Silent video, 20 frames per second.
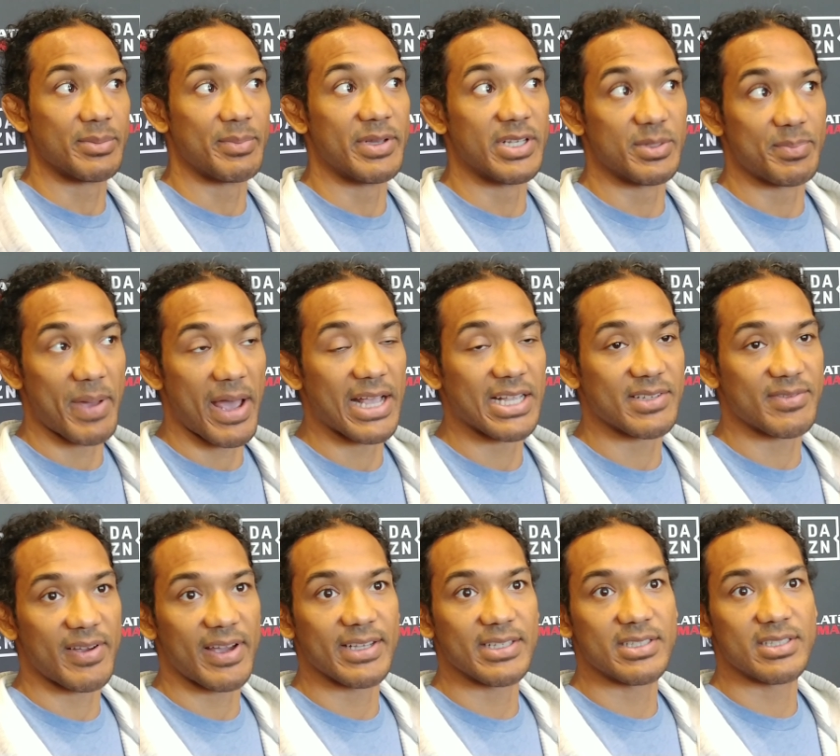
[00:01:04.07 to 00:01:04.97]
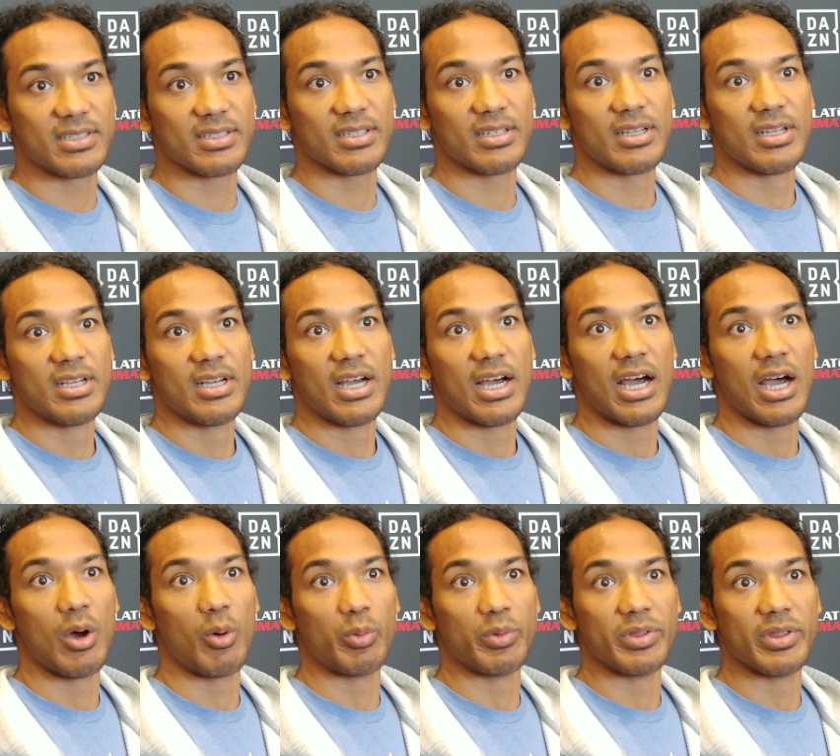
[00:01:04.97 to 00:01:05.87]
some of his past fights,
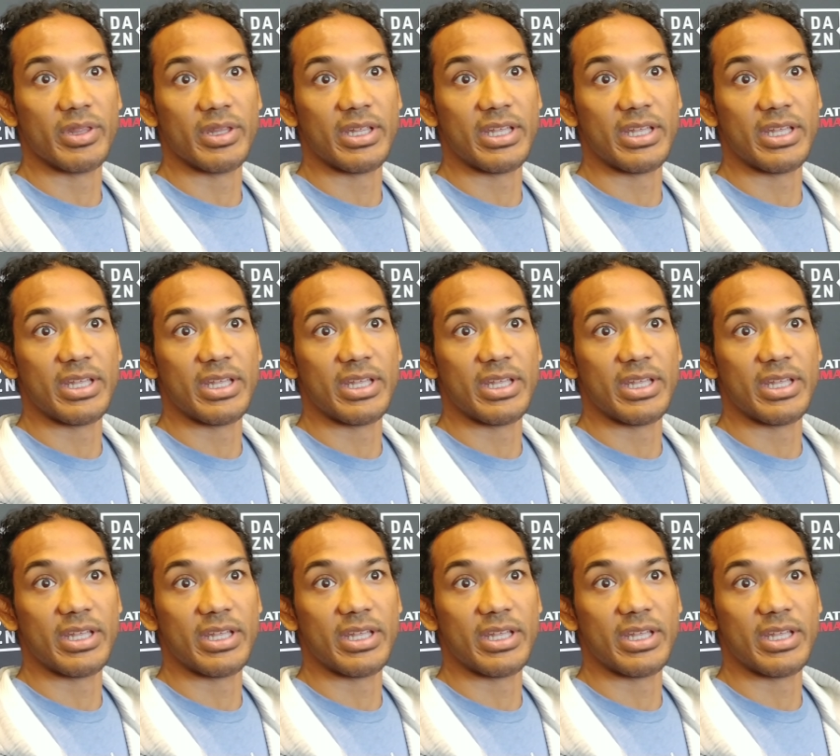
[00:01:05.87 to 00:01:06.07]
when